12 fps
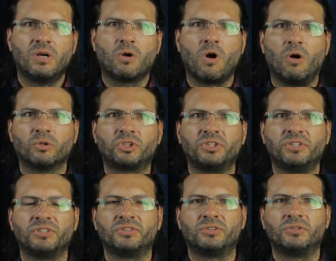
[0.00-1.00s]

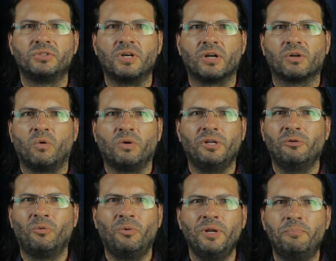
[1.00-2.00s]
Cultures do not only
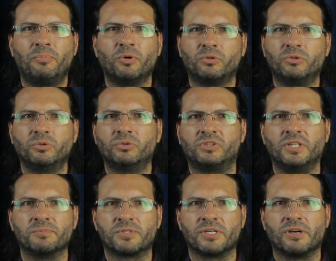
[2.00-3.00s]
reproduce
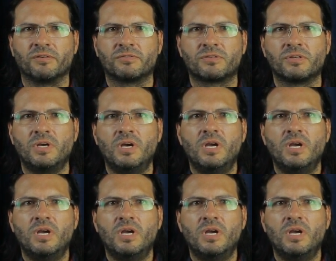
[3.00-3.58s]
themselves,